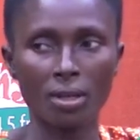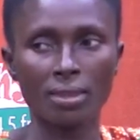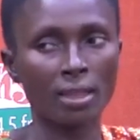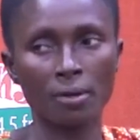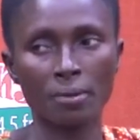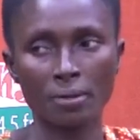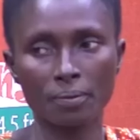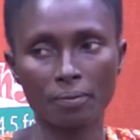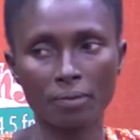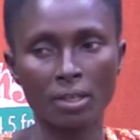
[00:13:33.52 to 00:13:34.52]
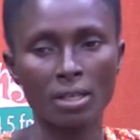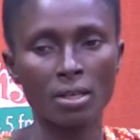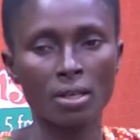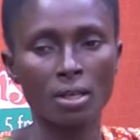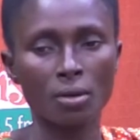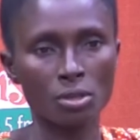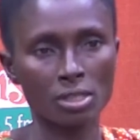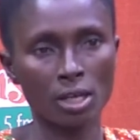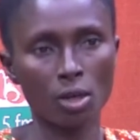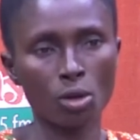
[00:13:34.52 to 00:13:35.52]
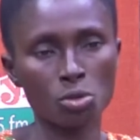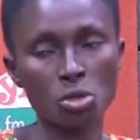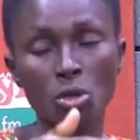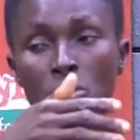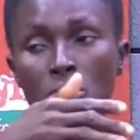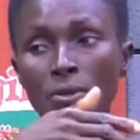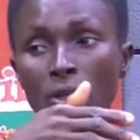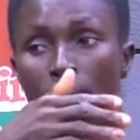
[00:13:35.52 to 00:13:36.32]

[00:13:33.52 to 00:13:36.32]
Debbie. Who say, or to a drew,